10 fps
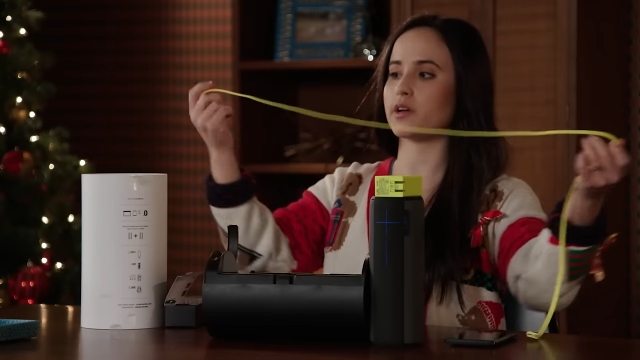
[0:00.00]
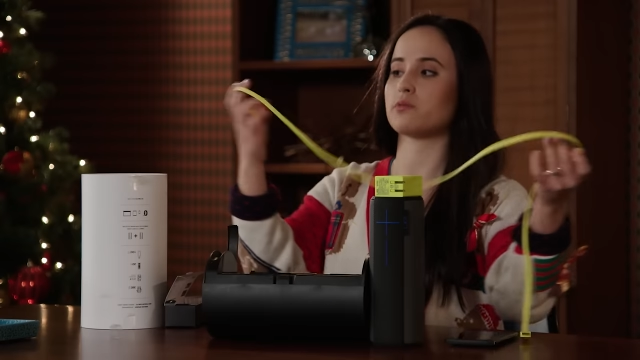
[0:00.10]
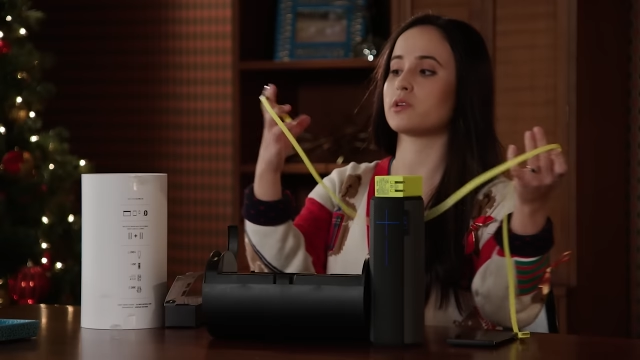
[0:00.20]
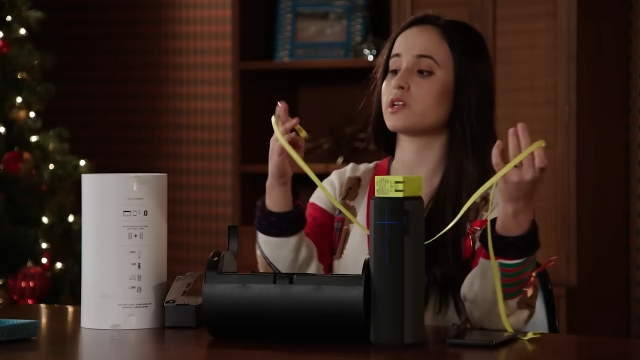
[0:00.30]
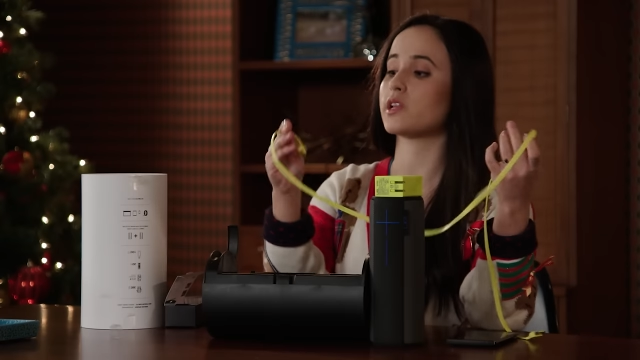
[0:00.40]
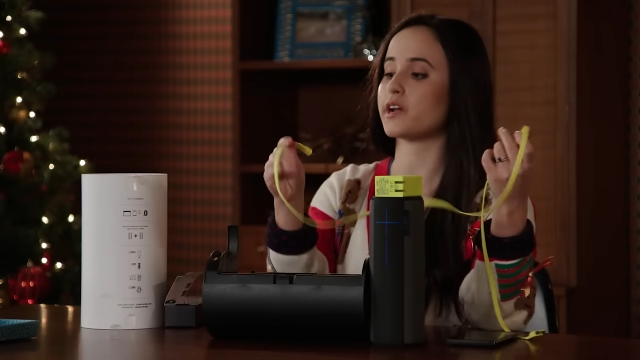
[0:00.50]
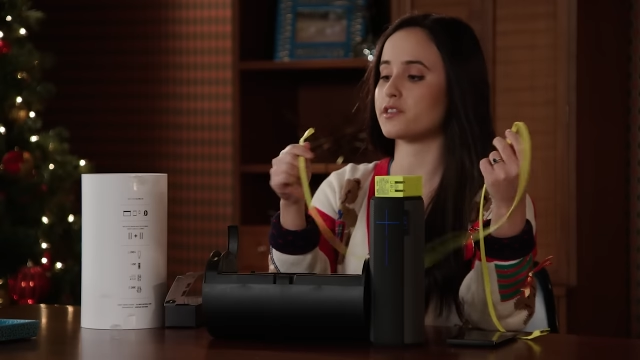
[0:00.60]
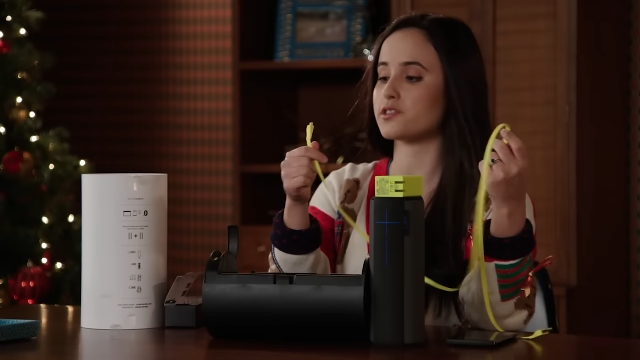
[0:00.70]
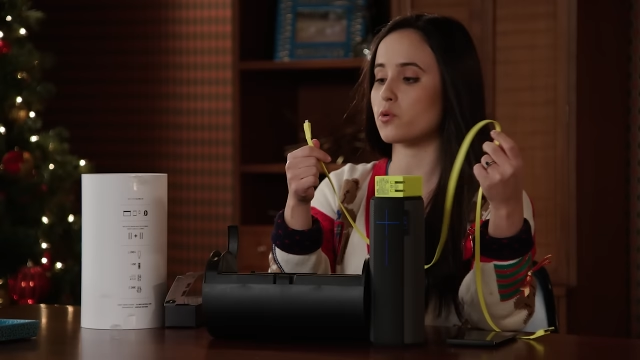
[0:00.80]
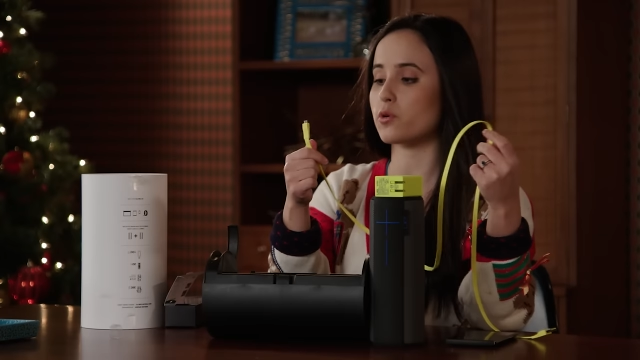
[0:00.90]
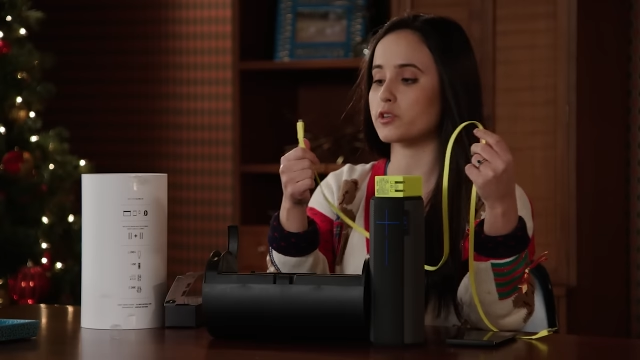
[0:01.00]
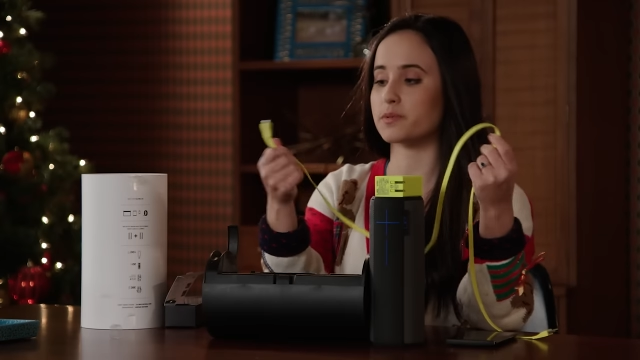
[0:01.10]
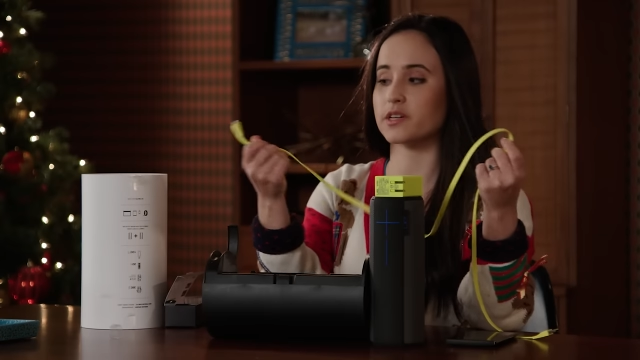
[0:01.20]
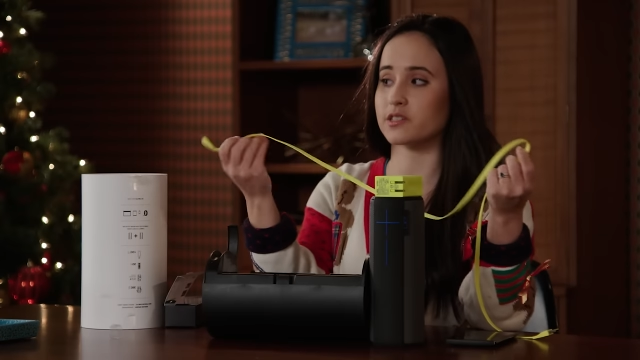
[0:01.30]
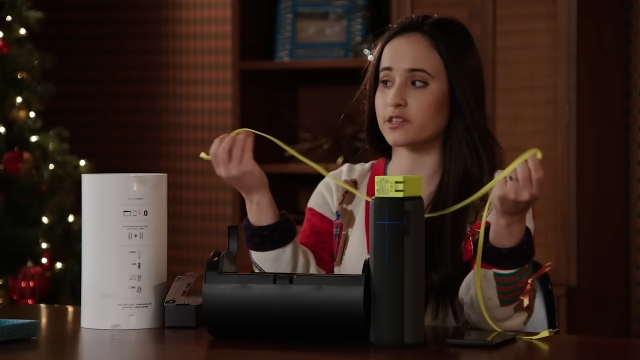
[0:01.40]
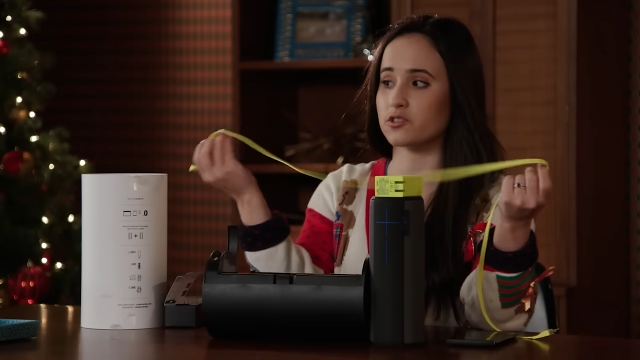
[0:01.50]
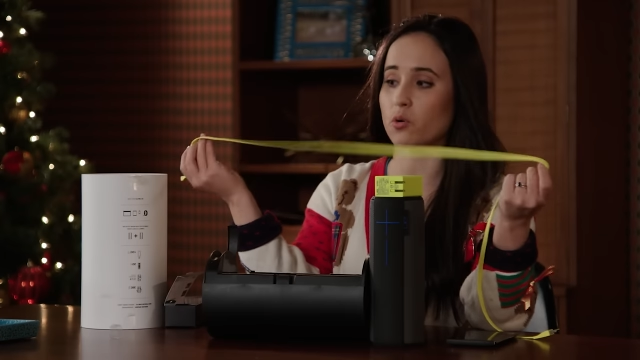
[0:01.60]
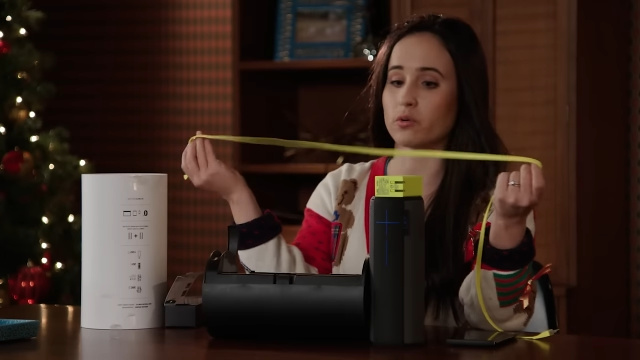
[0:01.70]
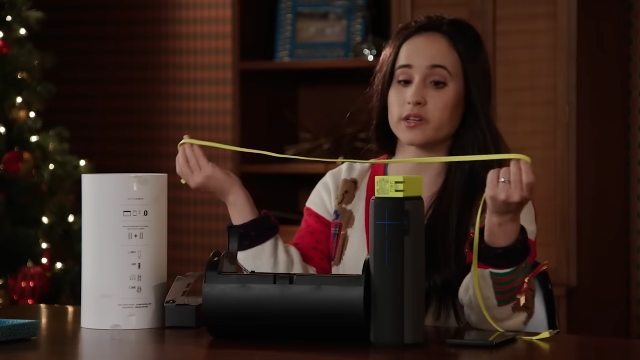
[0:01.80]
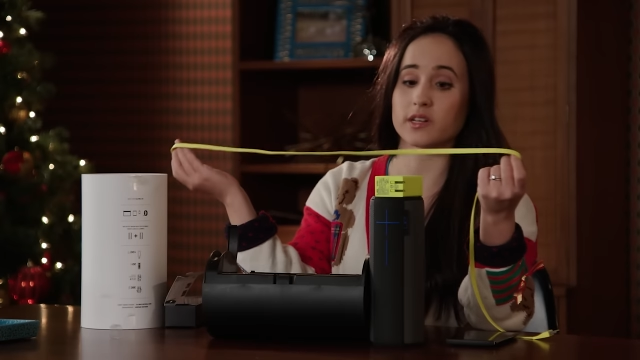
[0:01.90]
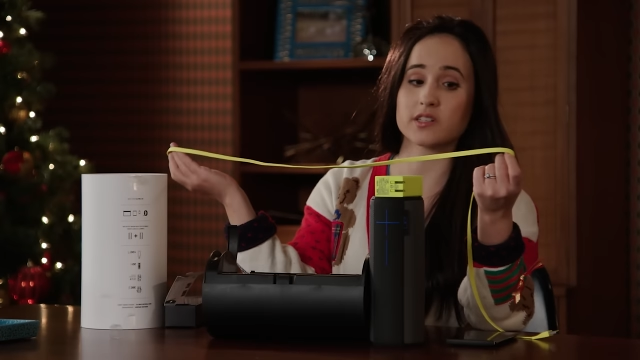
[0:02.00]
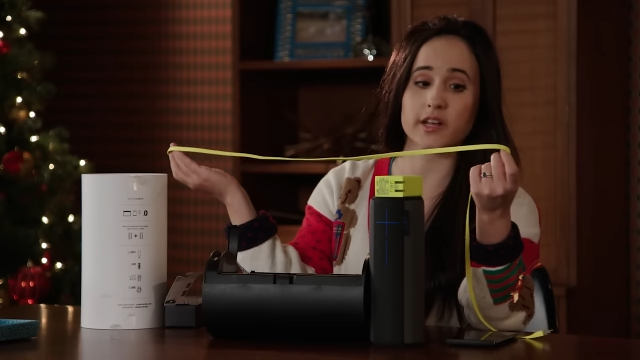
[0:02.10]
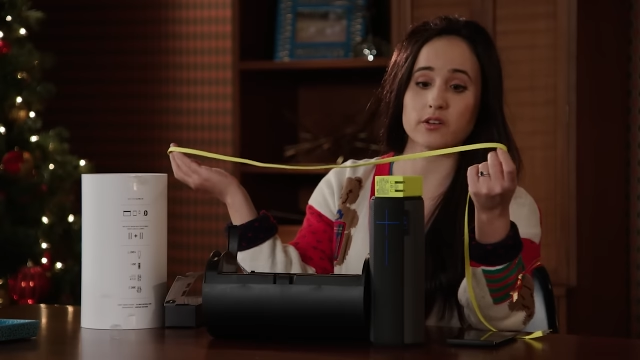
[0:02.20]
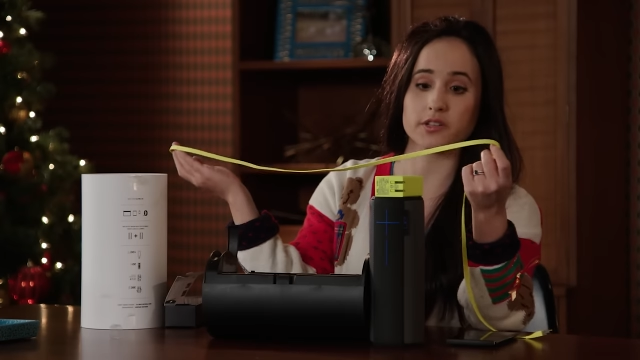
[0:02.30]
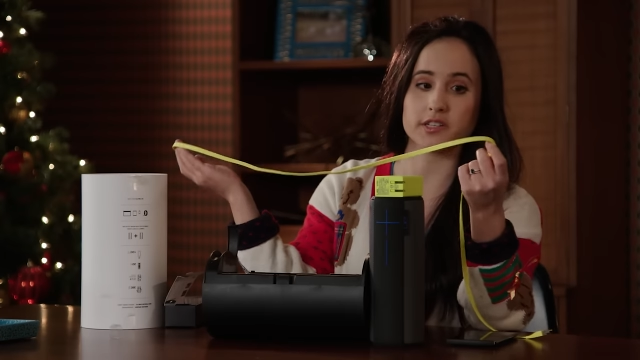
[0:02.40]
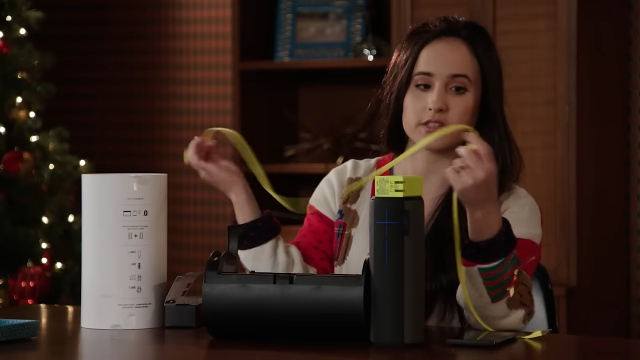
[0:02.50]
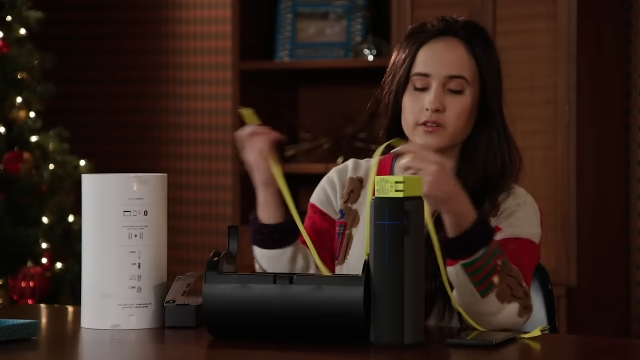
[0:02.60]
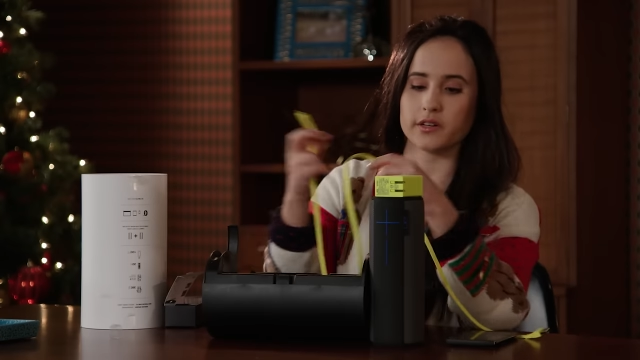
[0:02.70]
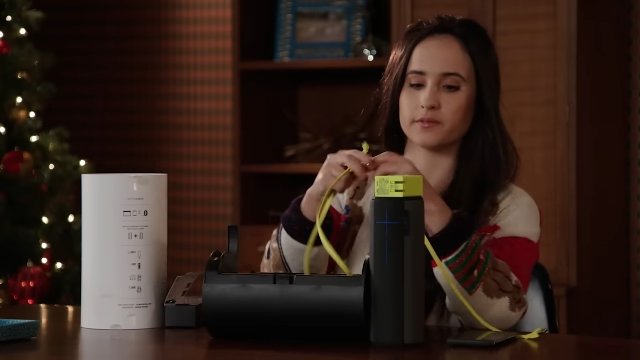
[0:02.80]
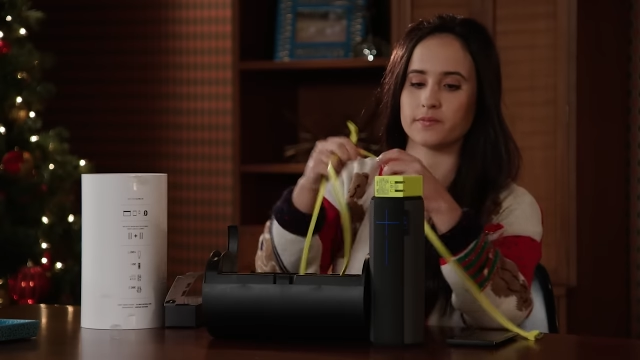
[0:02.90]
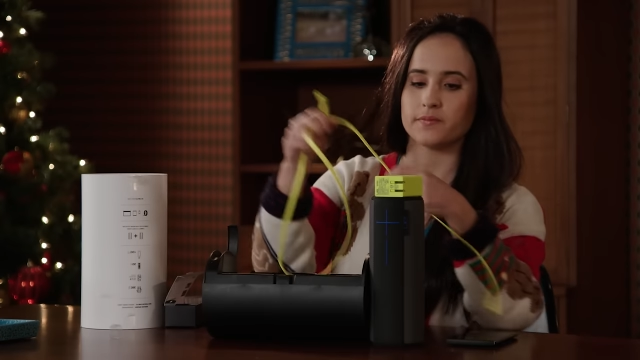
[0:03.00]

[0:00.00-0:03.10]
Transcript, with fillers: I really like these cords because they don't get tangled easily.